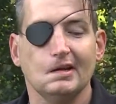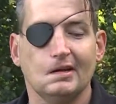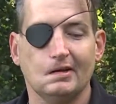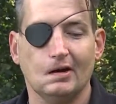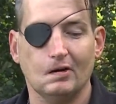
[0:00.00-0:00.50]

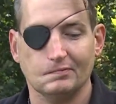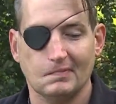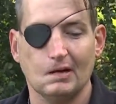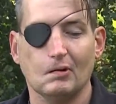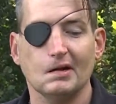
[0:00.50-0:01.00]
you know?
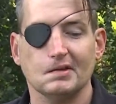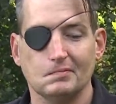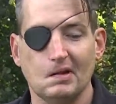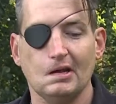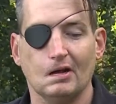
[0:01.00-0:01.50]
They want their
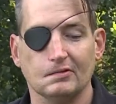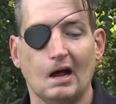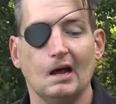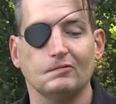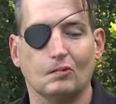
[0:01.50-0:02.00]
meat
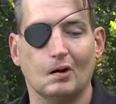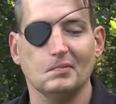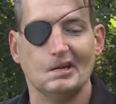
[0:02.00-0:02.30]
alive, warm,